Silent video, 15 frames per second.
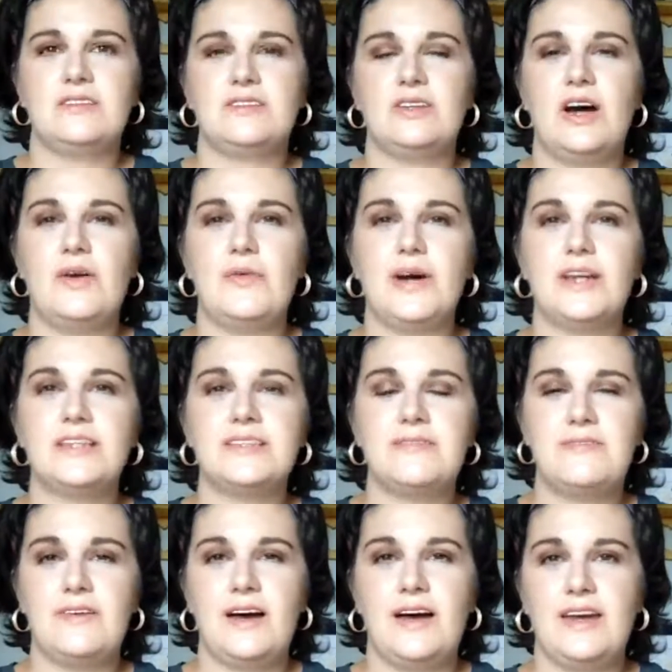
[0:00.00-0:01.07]
So I wanted
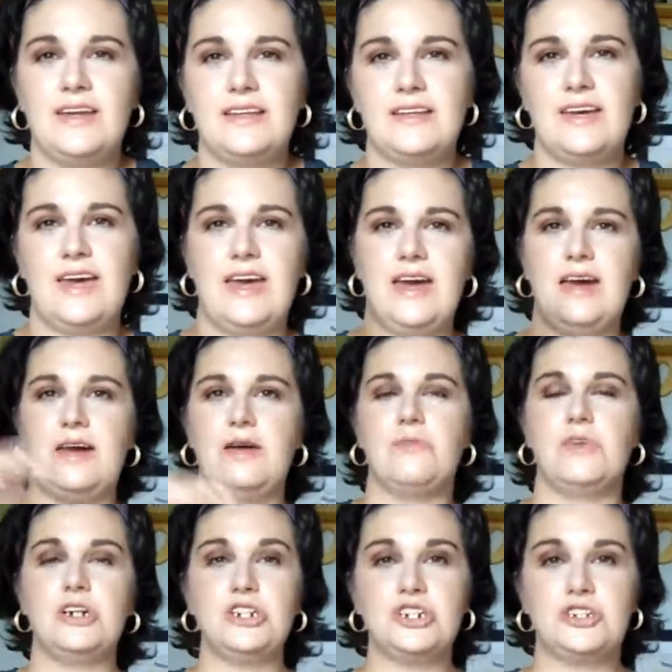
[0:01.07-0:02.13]
to find a
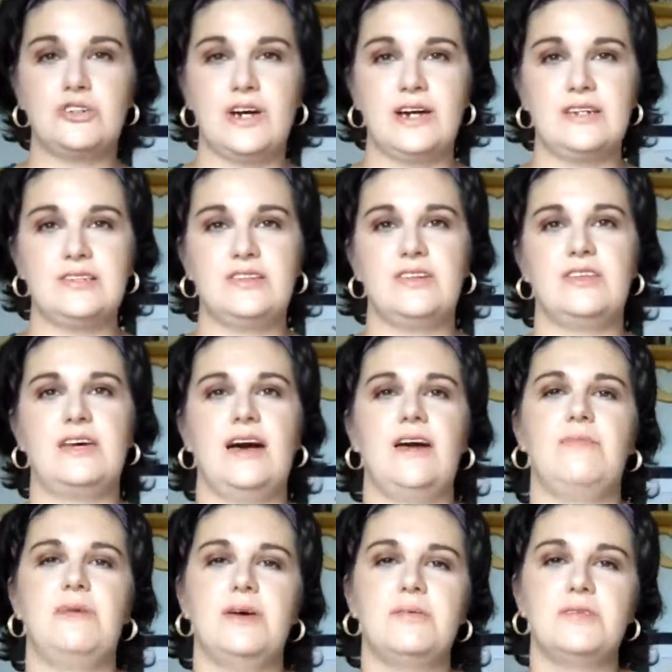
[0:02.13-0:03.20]
moisturizer that
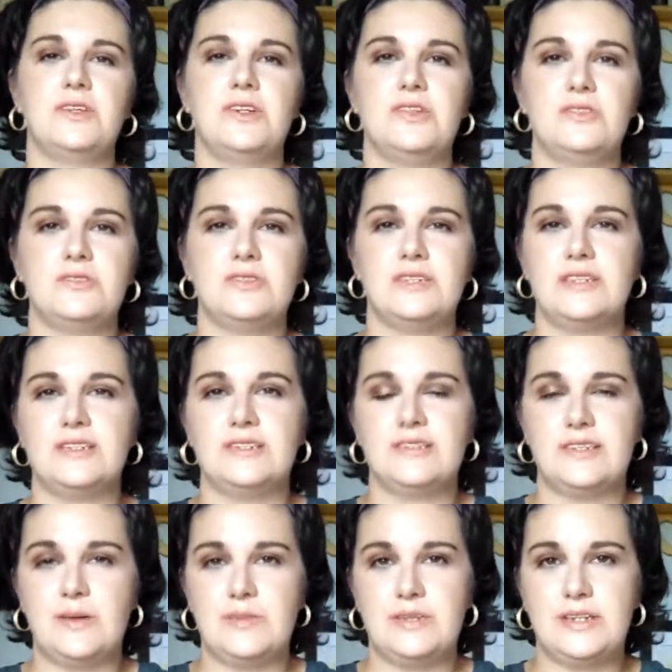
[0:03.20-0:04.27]
I'd be able to use in the
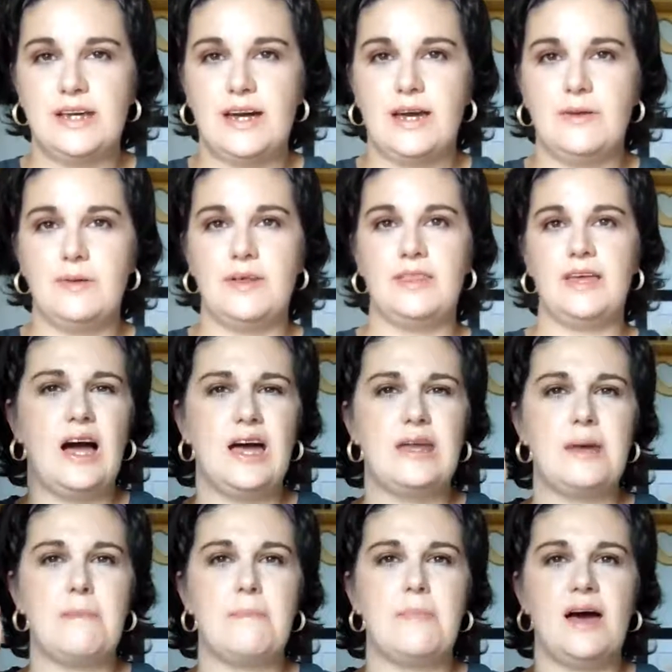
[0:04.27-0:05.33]
summertime
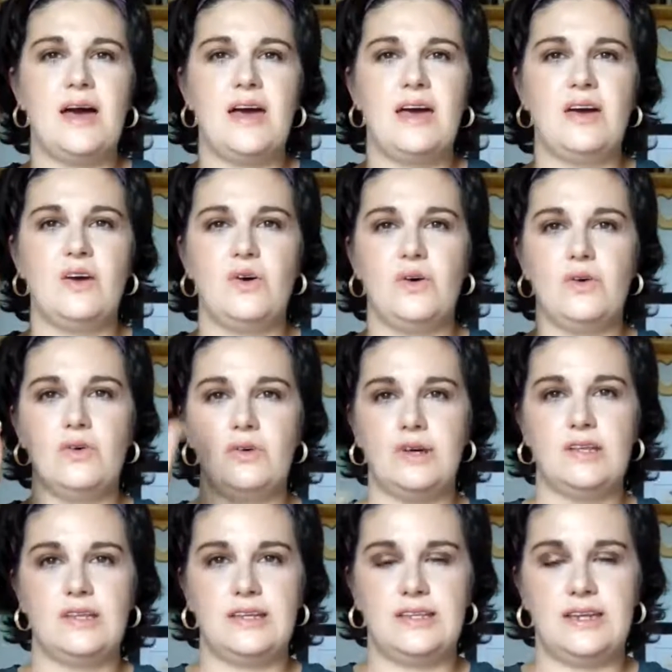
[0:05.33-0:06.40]
on my
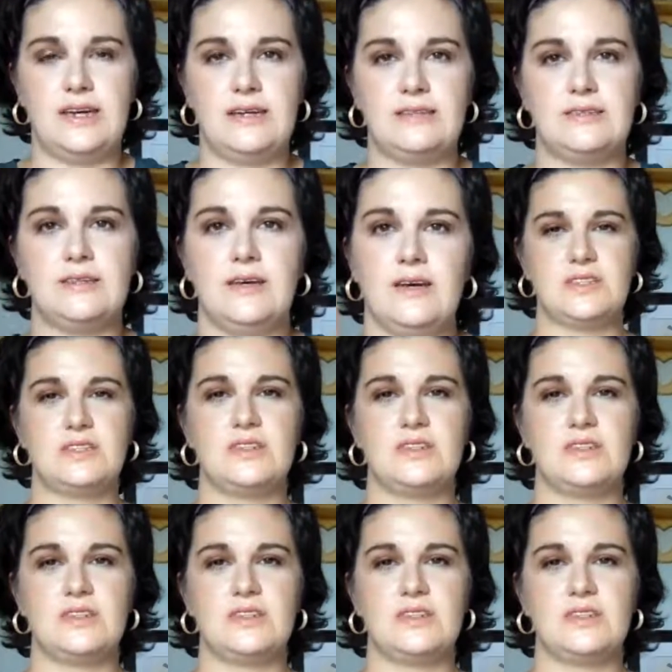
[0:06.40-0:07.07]
oily days.